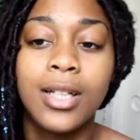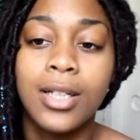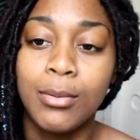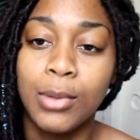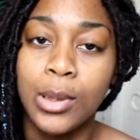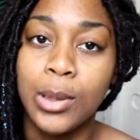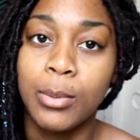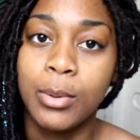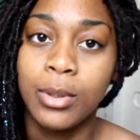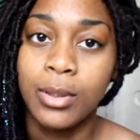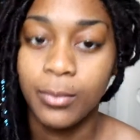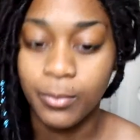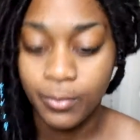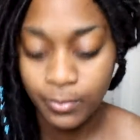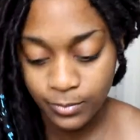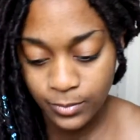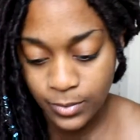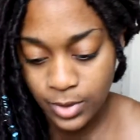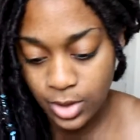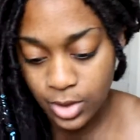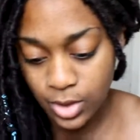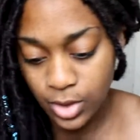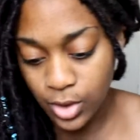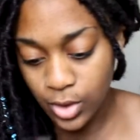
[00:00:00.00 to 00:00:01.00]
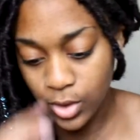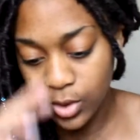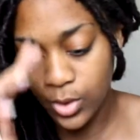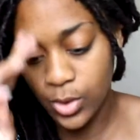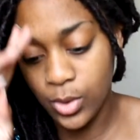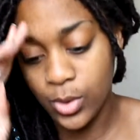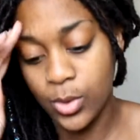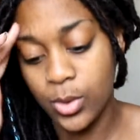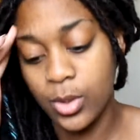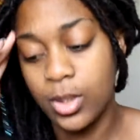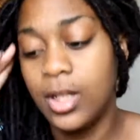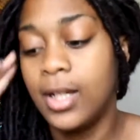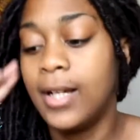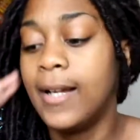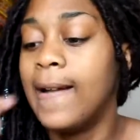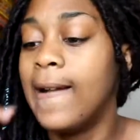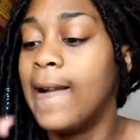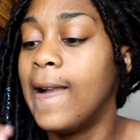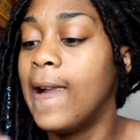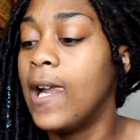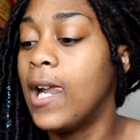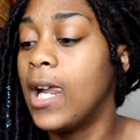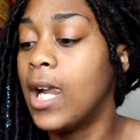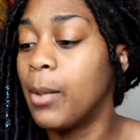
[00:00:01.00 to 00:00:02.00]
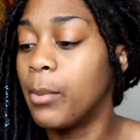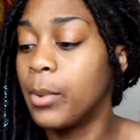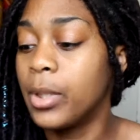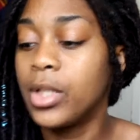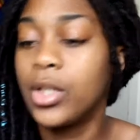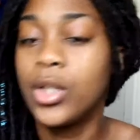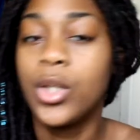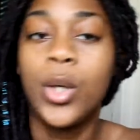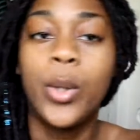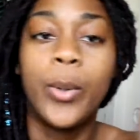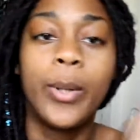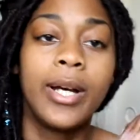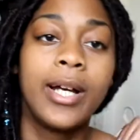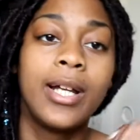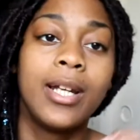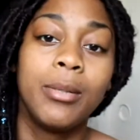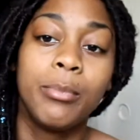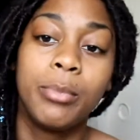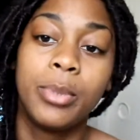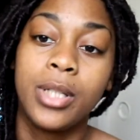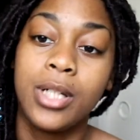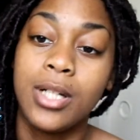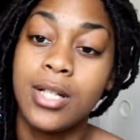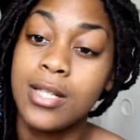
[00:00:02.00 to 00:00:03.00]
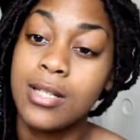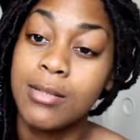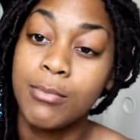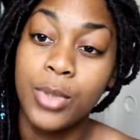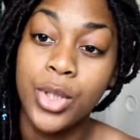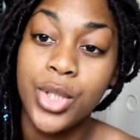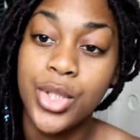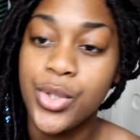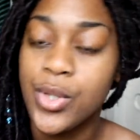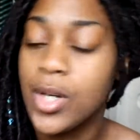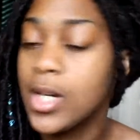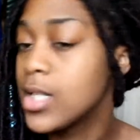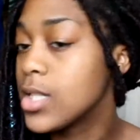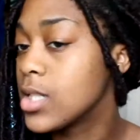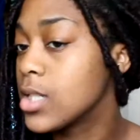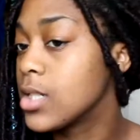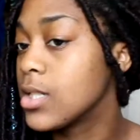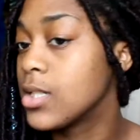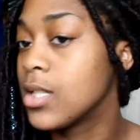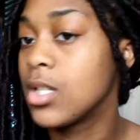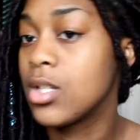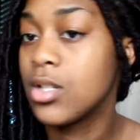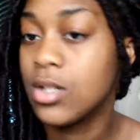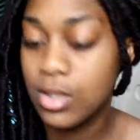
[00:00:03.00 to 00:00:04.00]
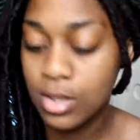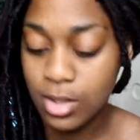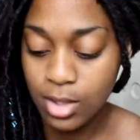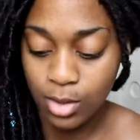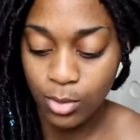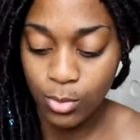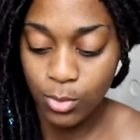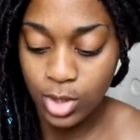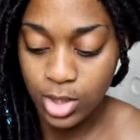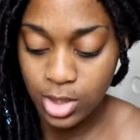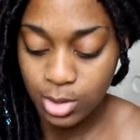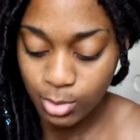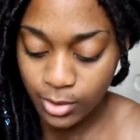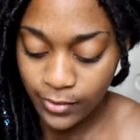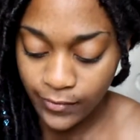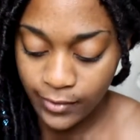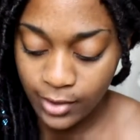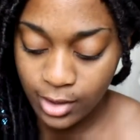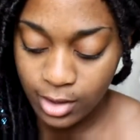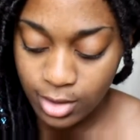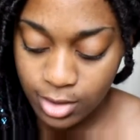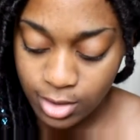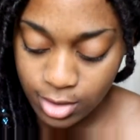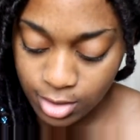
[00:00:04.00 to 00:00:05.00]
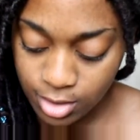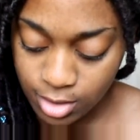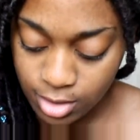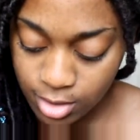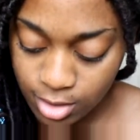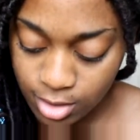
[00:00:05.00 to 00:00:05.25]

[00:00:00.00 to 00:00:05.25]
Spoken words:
Maybe. So I'm gonna go ahead and put on some moisturizer because I just like washed my face.